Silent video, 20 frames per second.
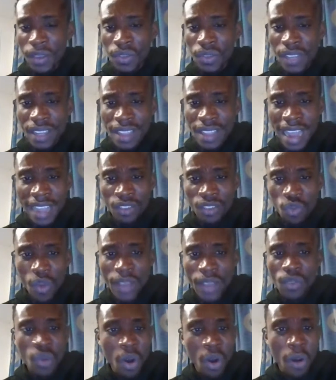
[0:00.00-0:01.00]
you say that when
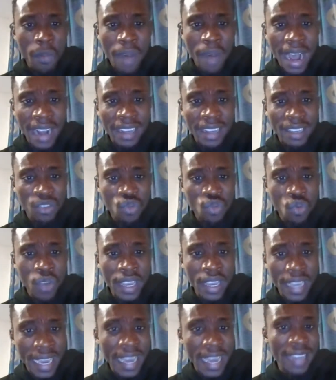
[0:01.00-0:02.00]
you come back you
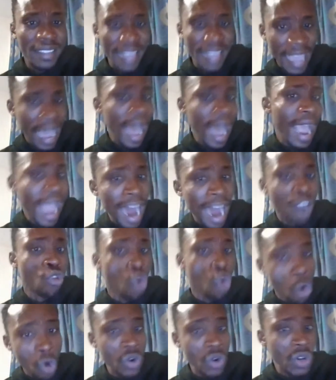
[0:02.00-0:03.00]
get a higher
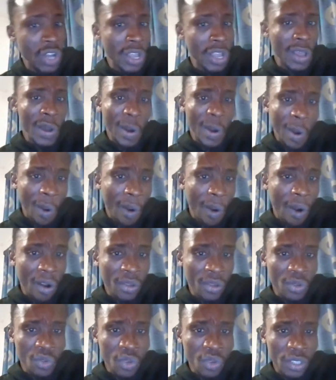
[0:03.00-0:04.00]
role, or
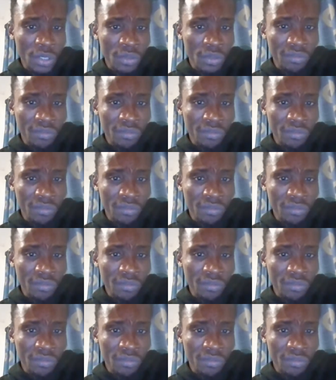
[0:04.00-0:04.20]
you will